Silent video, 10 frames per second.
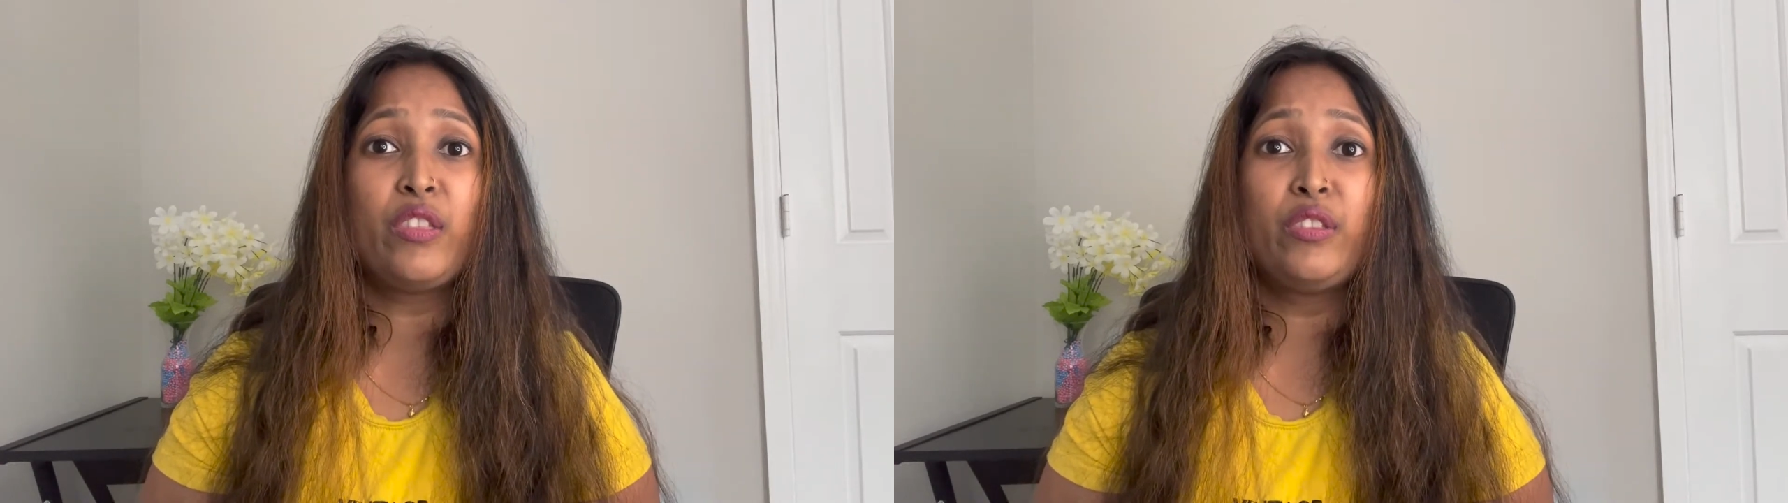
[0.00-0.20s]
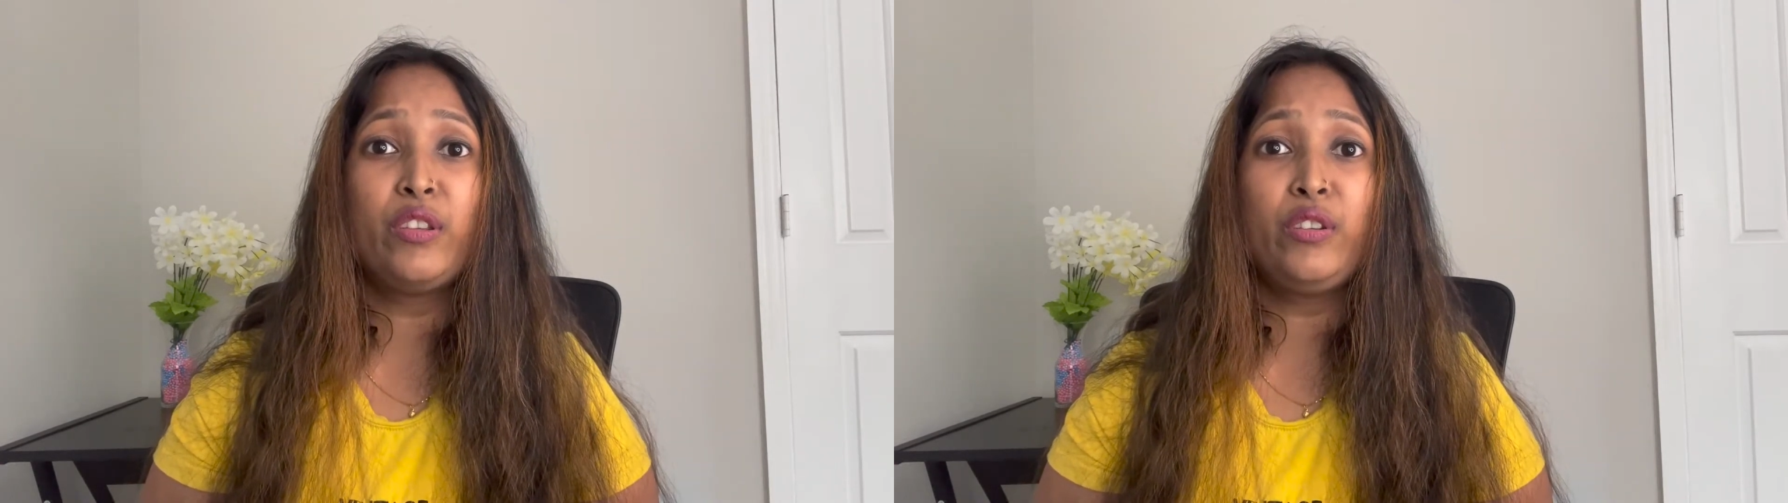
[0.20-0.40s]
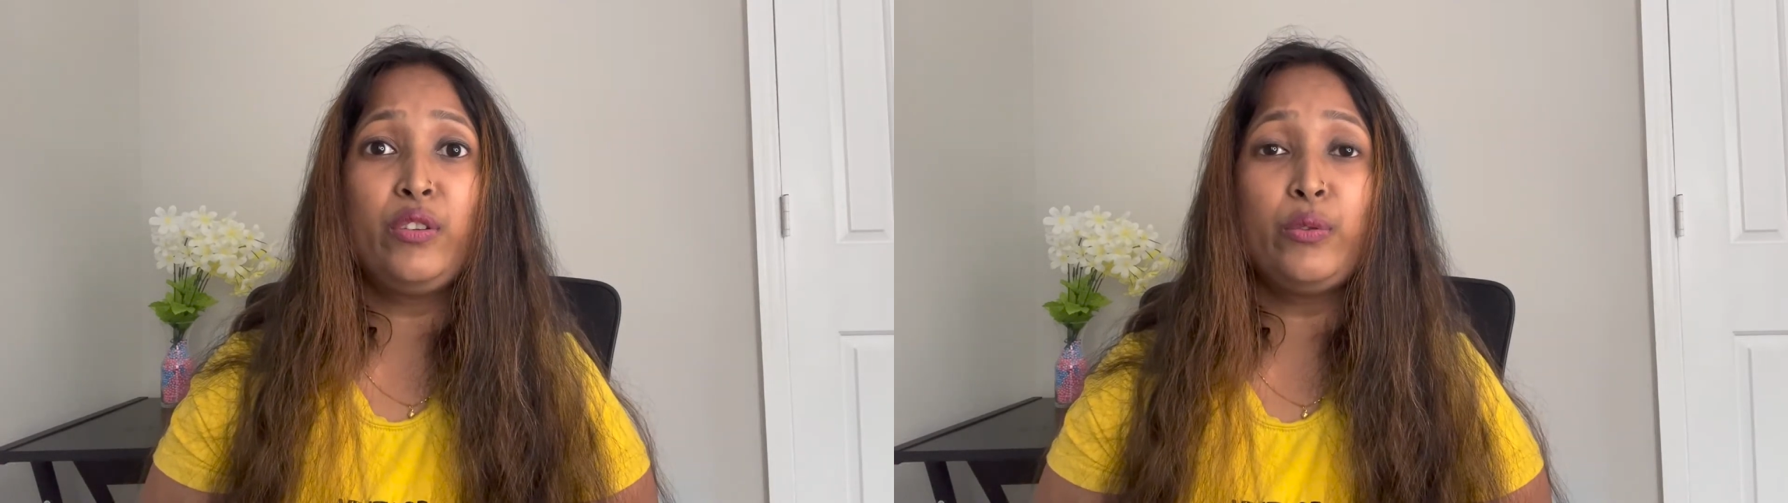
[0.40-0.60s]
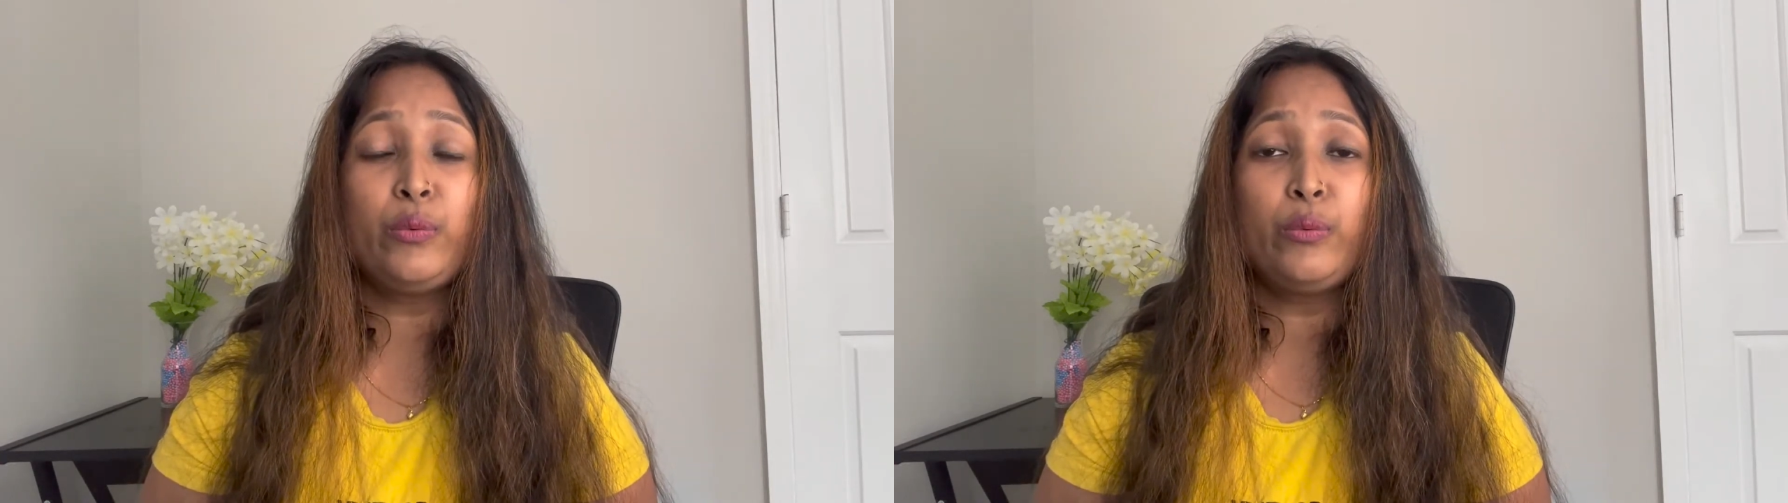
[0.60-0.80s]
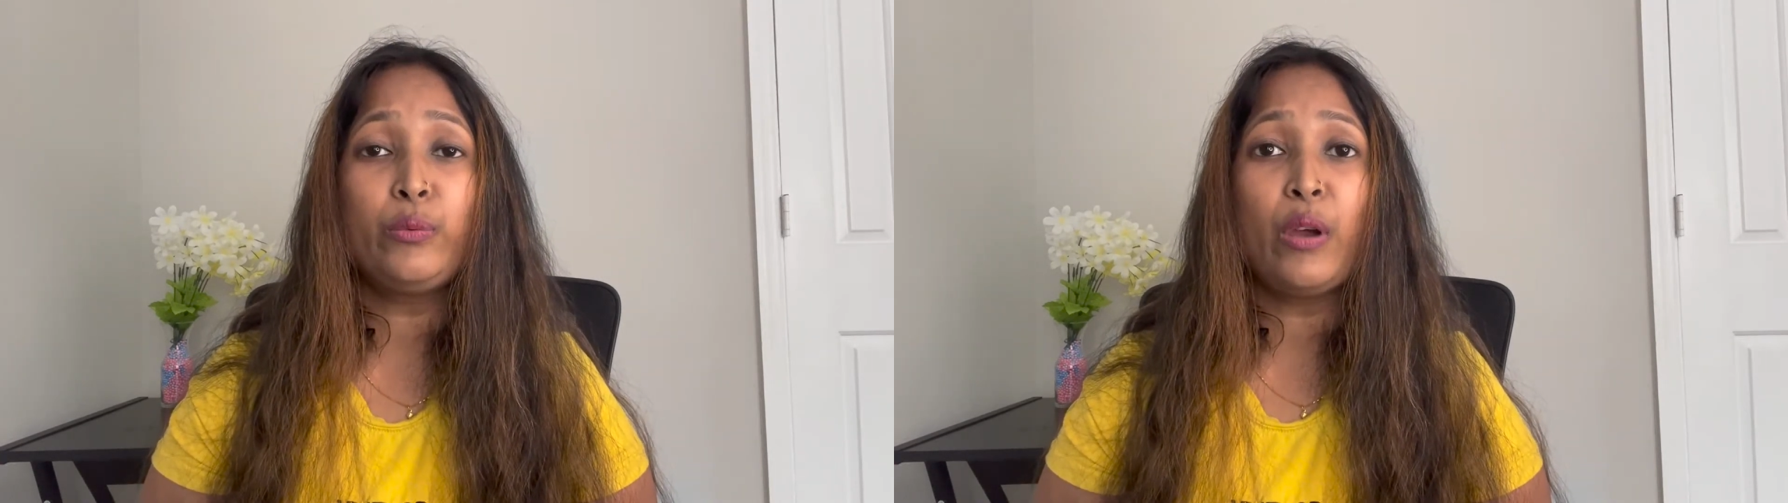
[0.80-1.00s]
the
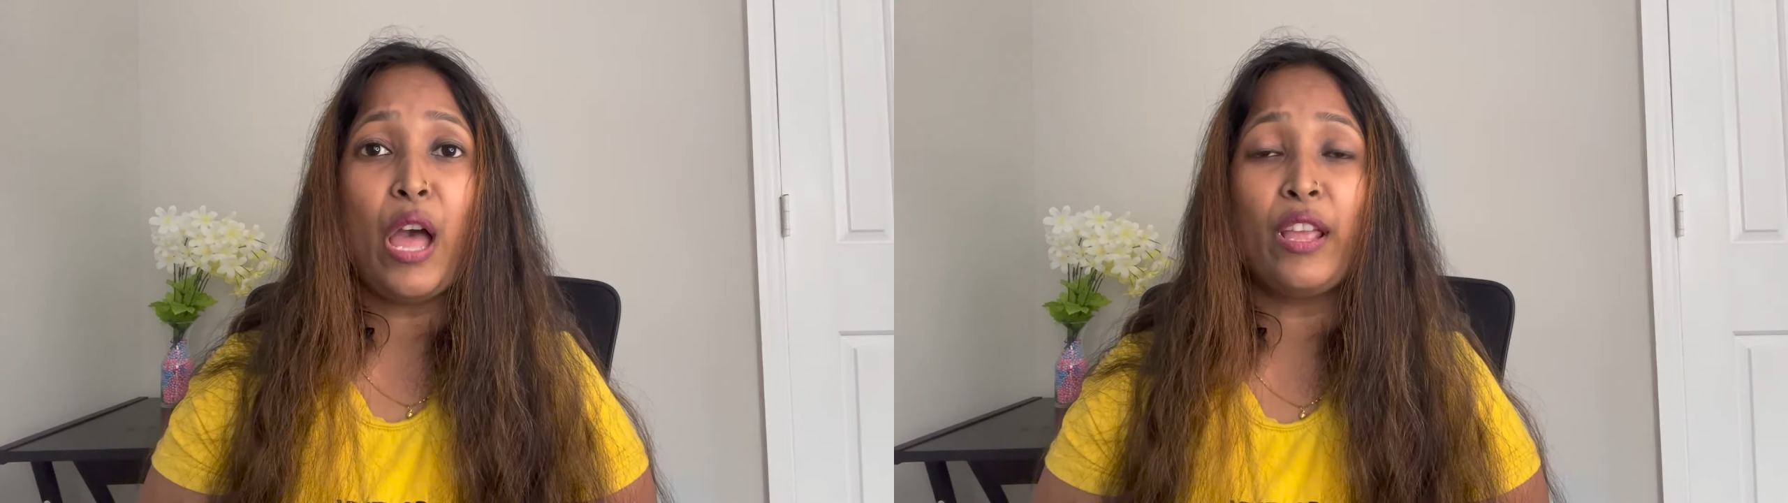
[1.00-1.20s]
new